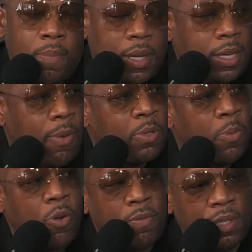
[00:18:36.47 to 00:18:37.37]
Because I was
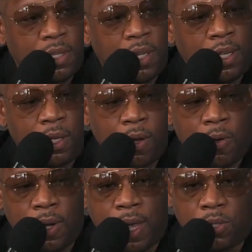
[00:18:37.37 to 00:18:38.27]
more of a
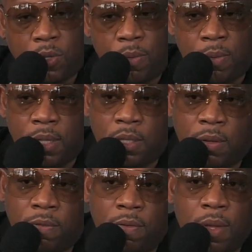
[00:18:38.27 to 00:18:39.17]
CEO, not so much
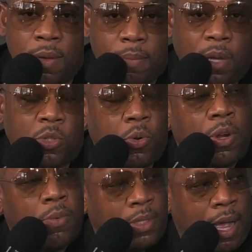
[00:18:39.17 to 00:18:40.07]
of my
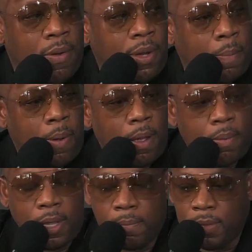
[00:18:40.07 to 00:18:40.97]
story was out in the
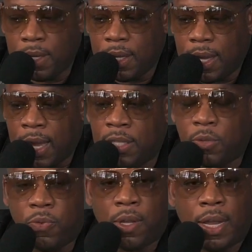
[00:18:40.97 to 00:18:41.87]
public. I
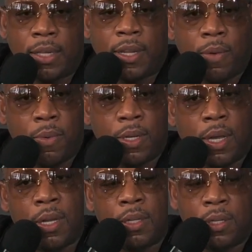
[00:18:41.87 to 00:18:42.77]
just felt like they
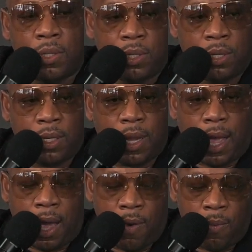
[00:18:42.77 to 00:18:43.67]
wouldn't have understood.
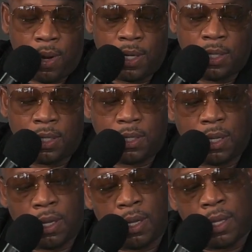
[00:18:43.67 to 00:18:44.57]
I don't want to just
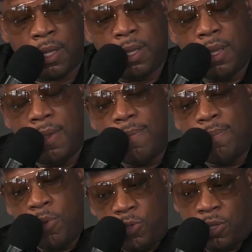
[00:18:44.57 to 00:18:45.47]
tell a
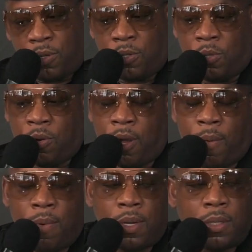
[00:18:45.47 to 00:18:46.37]
musical story.
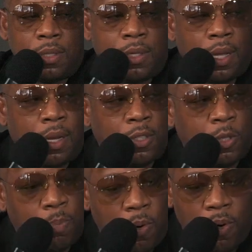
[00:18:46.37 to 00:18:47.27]
I want to tell a
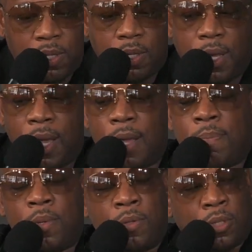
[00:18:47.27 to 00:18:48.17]
sports
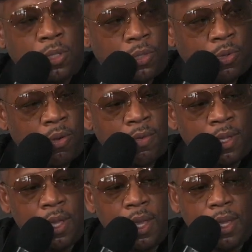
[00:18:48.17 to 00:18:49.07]
and music
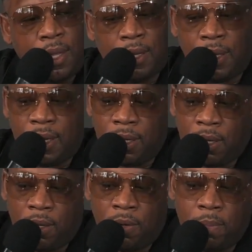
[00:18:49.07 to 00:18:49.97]
story and lean
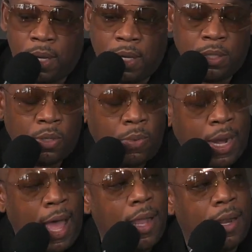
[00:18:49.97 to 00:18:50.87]
a little bit into
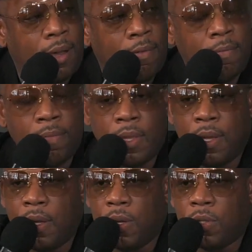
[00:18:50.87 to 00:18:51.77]
what I love.
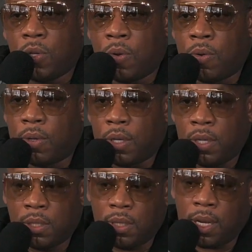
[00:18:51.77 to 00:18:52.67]
So
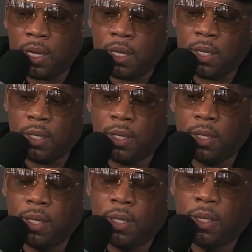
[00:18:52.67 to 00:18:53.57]
instead of
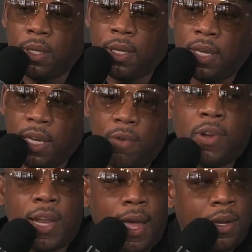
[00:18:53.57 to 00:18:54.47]

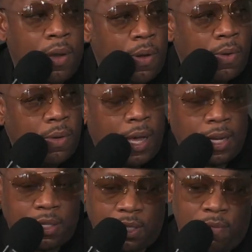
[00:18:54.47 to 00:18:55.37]
hearing that no,
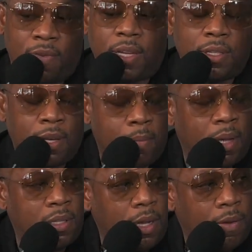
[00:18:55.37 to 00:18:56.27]
I just invested in
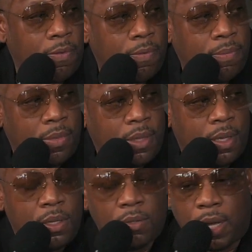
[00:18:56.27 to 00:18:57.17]
myself.
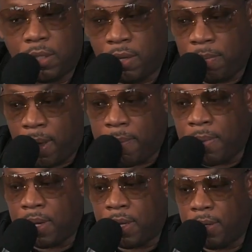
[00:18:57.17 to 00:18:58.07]
So I took my
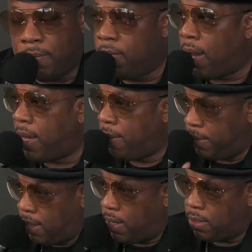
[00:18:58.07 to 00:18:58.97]
money, right?
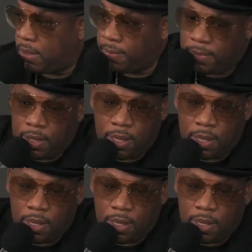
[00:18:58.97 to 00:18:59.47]
Yes.